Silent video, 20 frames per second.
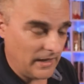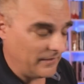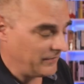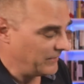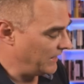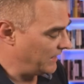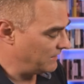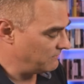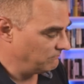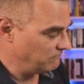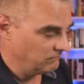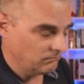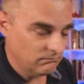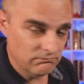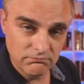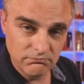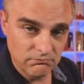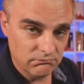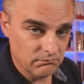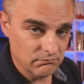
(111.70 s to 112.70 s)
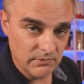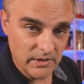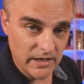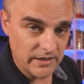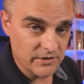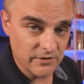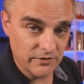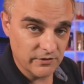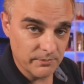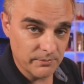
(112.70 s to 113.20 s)
and then
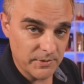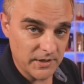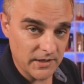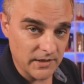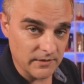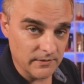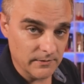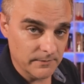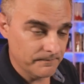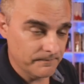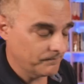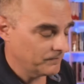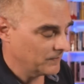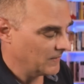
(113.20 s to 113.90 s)
it disappeared.